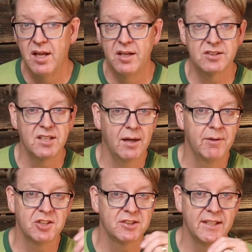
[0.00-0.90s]
there's not
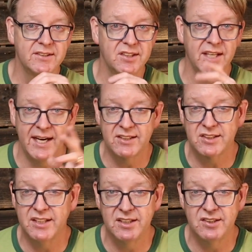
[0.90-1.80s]
much sense in
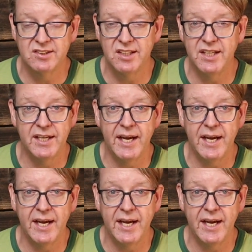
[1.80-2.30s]
asking to see